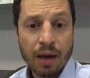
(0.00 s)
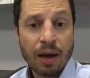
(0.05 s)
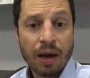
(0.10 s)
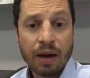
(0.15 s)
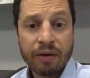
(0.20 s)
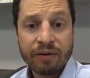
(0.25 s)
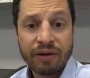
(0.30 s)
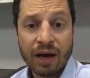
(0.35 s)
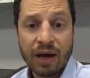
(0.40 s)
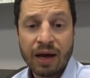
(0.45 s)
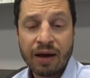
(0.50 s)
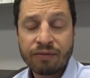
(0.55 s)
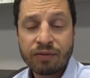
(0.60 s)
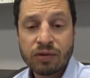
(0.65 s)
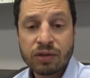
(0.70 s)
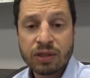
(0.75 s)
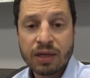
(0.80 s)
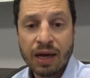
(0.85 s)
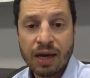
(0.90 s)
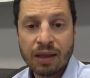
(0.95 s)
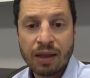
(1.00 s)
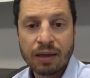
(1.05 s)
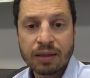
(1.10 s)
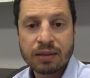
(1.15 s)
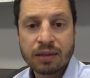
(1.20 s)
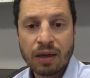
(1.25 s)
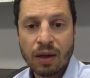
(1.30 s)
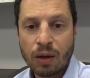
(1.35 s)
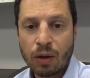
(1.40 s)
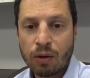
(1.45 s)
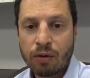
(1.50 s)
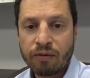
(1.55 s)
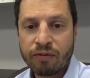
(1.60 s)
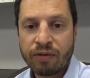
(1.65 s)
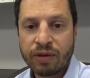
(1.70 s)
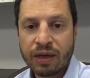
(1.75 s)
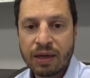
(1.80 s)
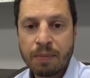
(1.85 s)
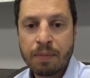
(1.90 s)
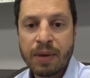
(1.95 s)
I have to say that a lot of
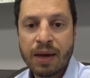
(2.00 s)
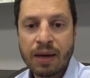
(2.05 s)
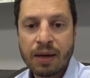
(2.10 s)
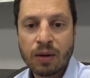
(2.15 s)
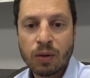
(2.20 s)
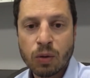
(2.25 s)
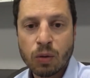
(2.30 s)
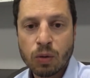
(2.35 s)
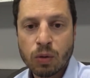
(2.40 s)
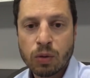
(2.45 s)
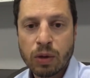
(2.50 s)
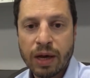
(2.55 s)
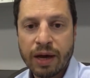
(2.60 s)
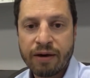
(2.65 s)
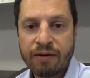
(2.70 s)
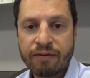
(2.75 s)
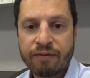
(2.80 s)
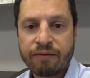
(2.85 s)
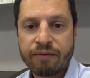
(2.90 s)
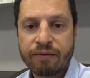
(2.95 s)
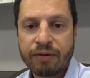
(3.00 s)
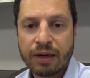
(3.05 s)
the men who have